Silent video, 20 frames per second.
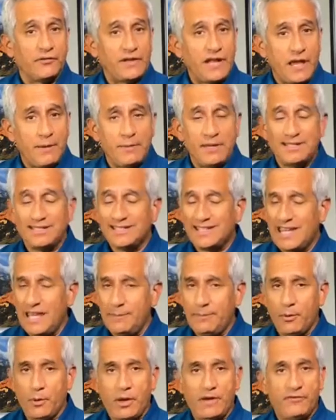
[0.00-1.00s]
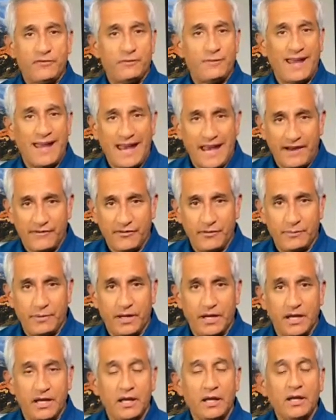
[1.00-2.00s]
And that means keep away from
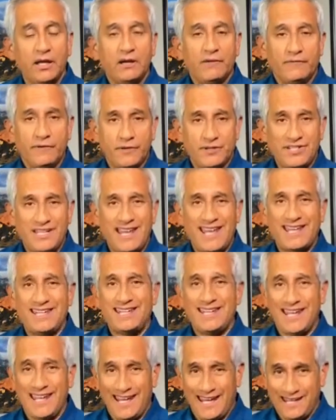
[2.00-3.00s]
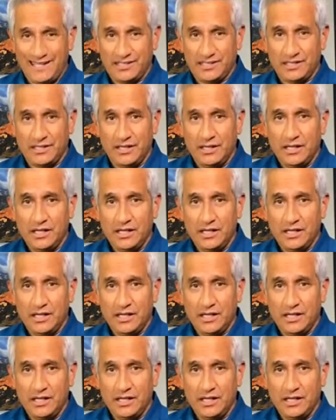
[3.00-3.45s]
everybody for 10 days.